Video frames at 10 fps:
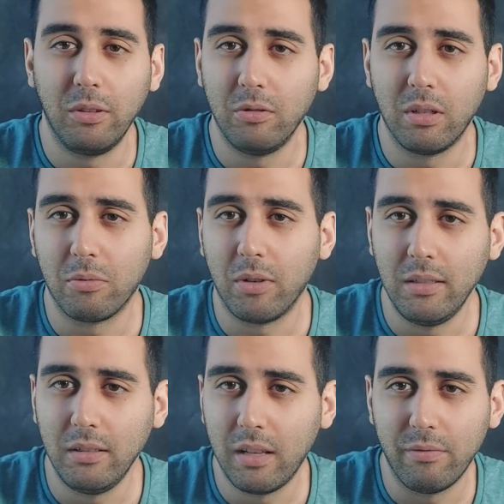do some
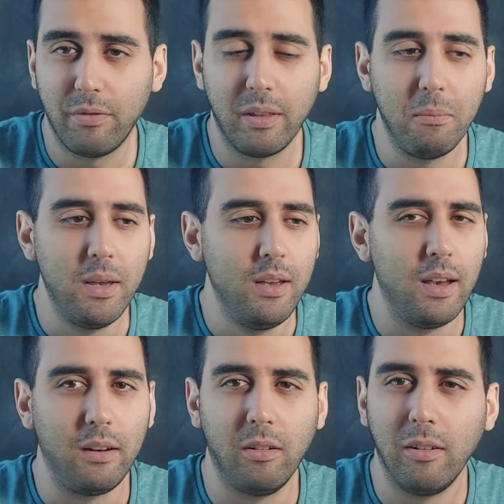crazy stuff with them,
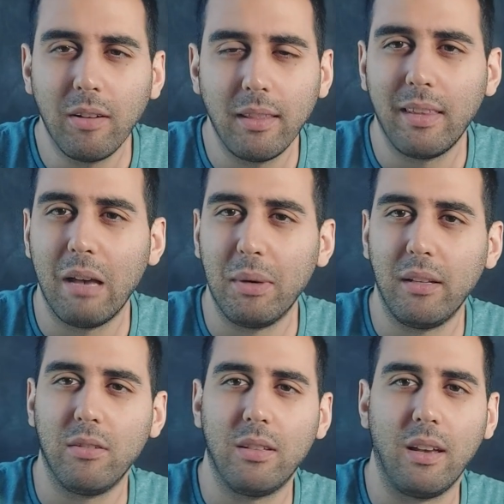and you look at them and
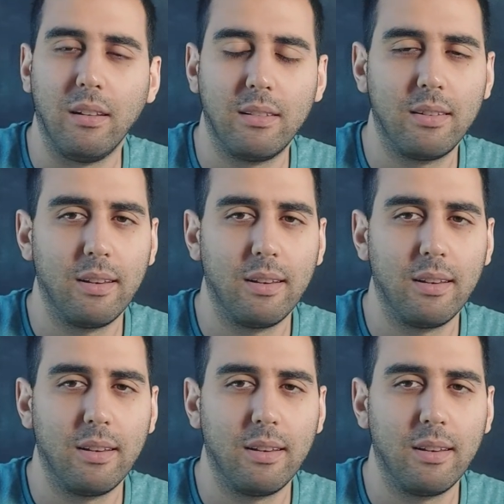you say,